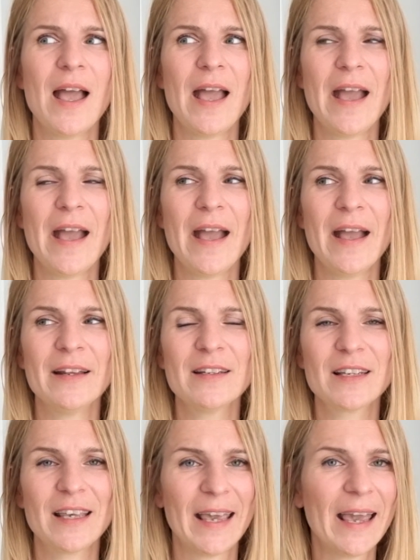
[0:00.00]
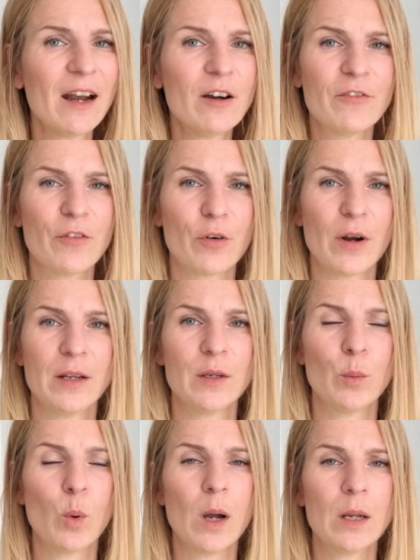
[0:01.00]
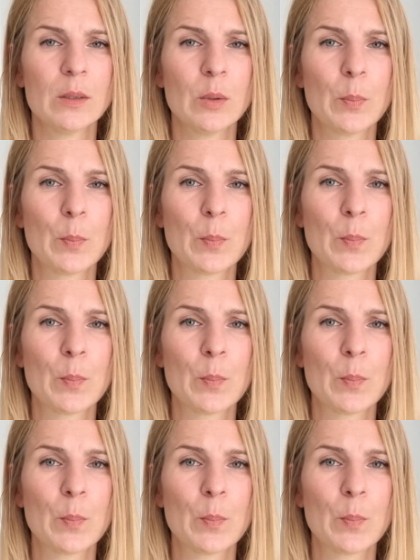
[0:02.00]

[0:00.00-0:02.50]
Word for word: and care for anyone